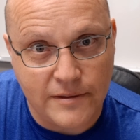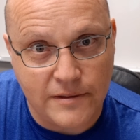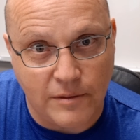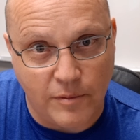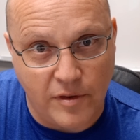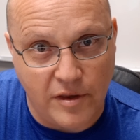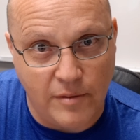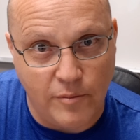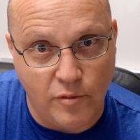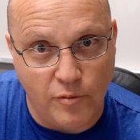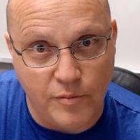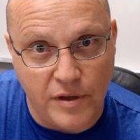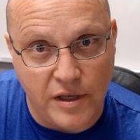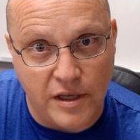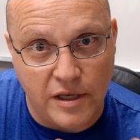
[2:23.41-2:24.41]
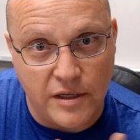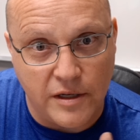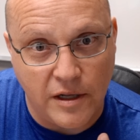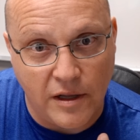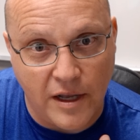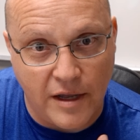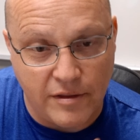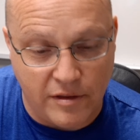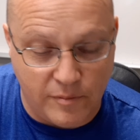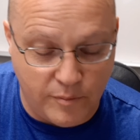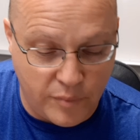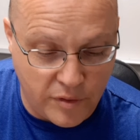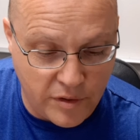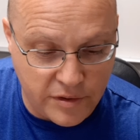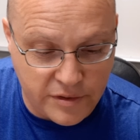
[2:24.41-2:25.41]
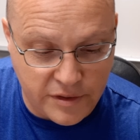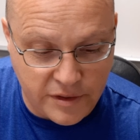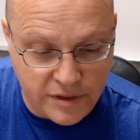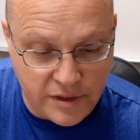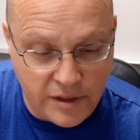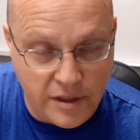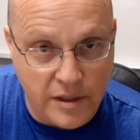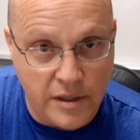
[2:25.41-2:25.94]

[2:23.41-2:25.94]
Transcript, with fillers: Some of them will be in class in person.